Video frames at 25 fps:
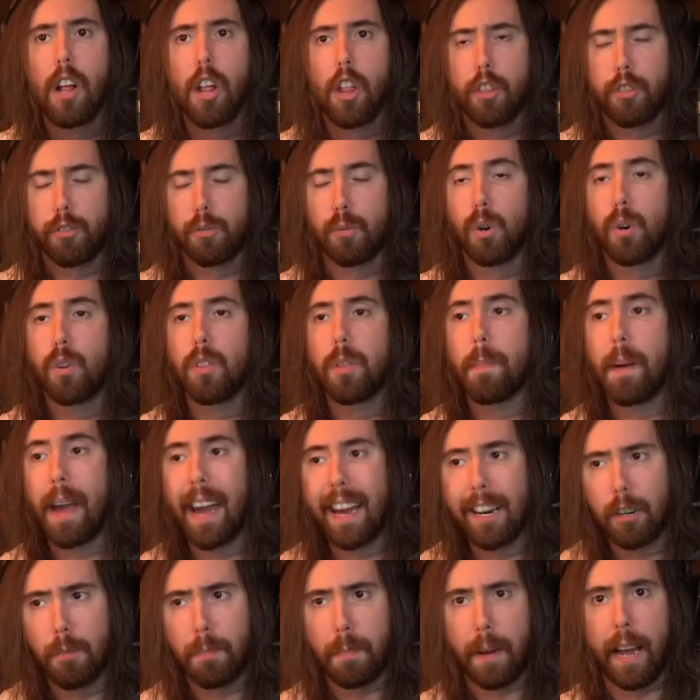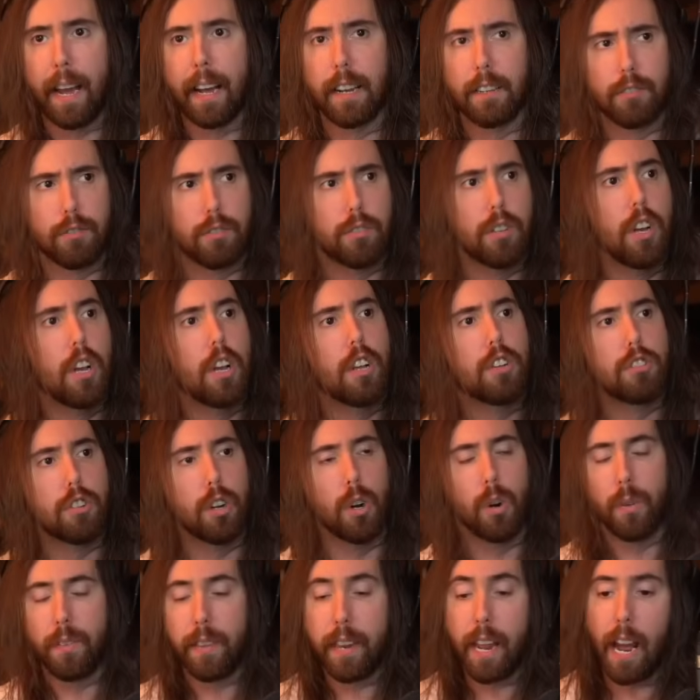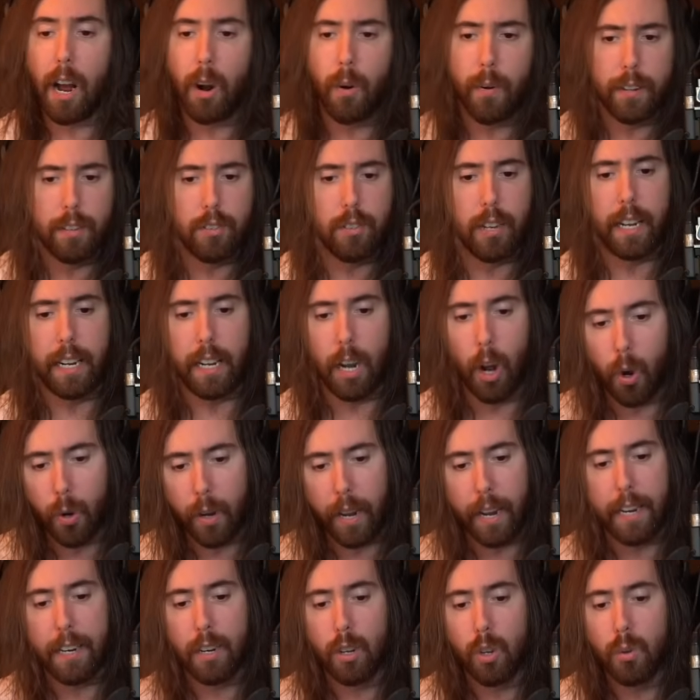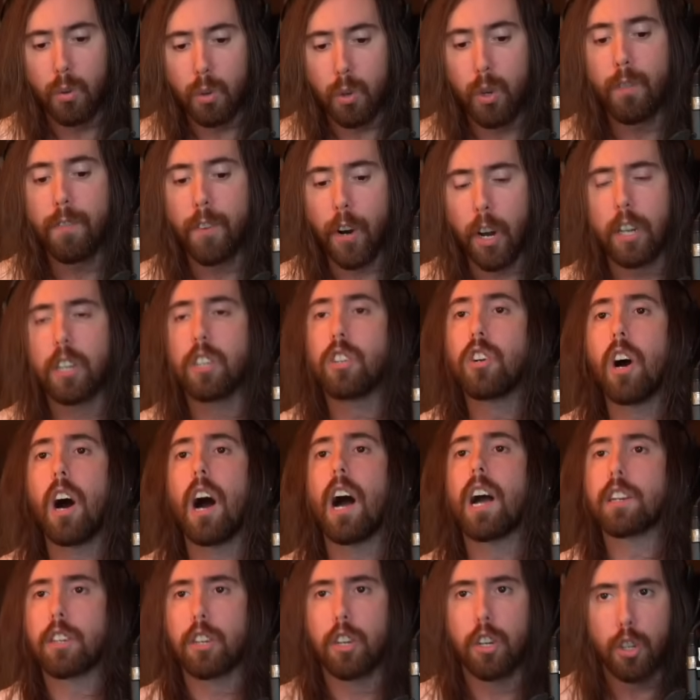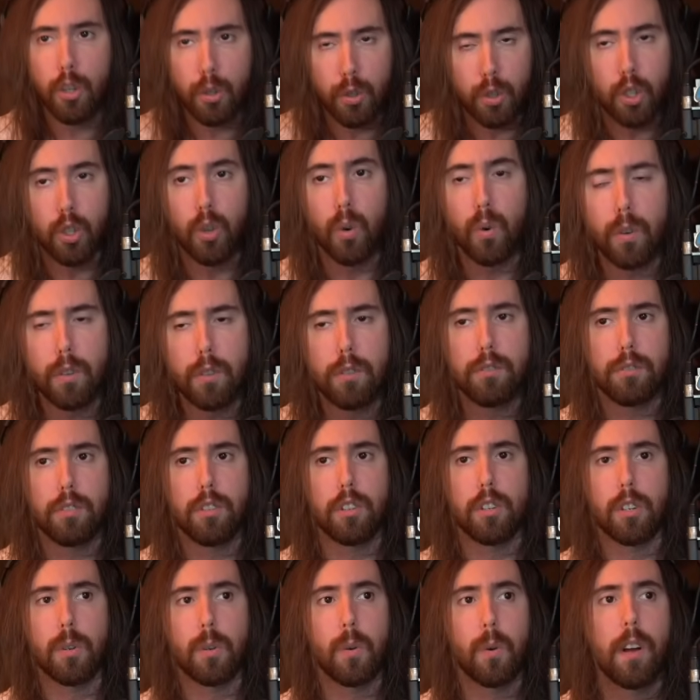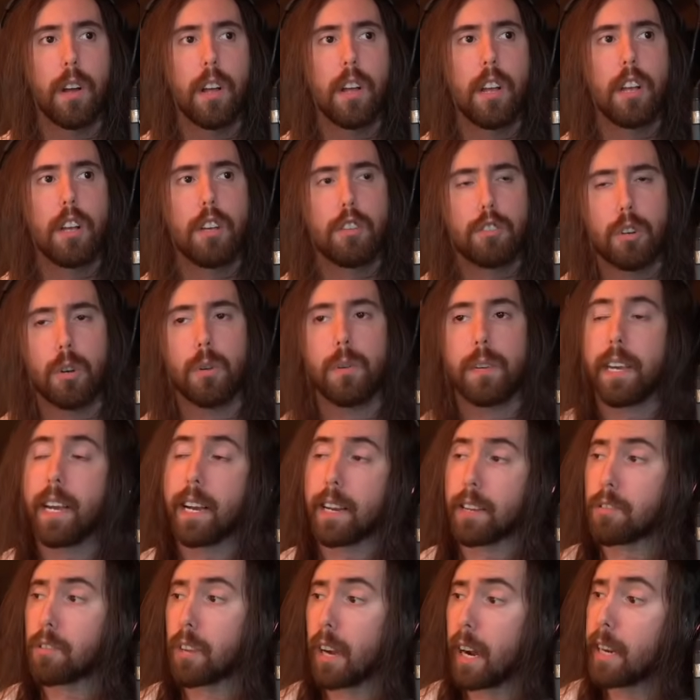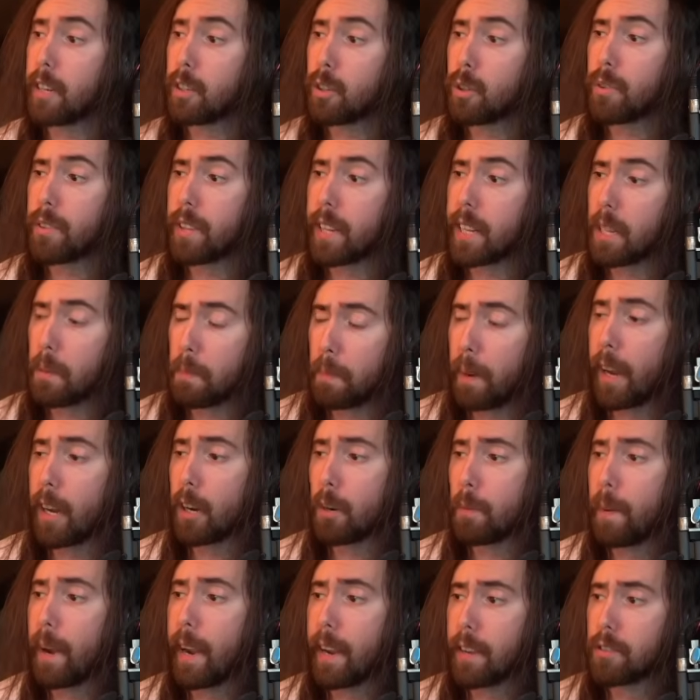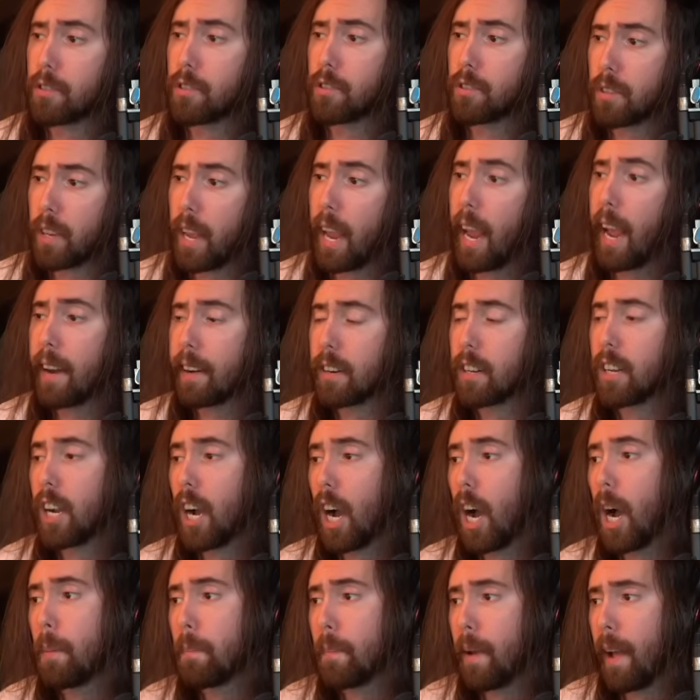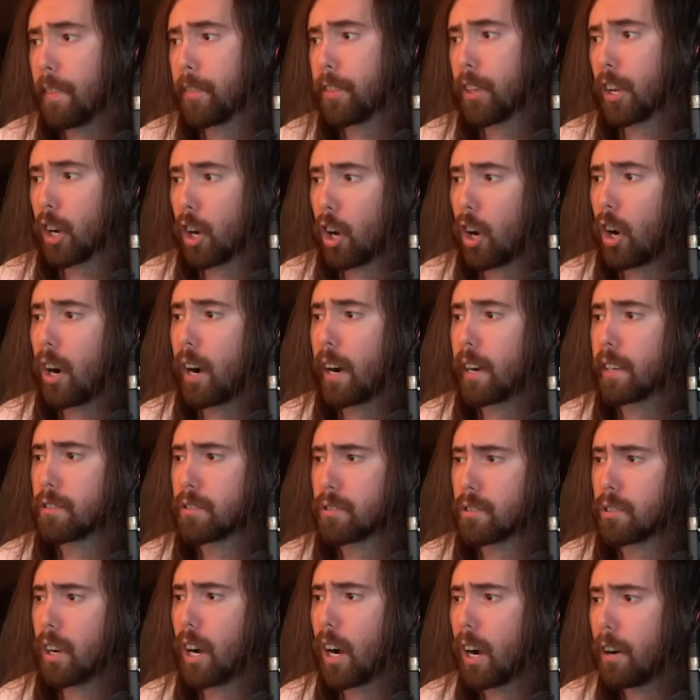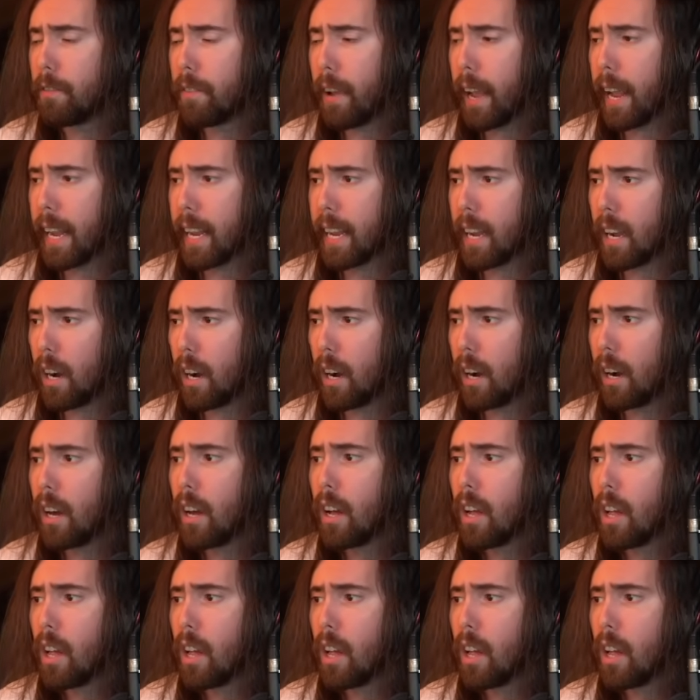through the battle pass so now it's like okay you've unlocked new chores to do so yes i do think that battle passes can come at the cost of a uh,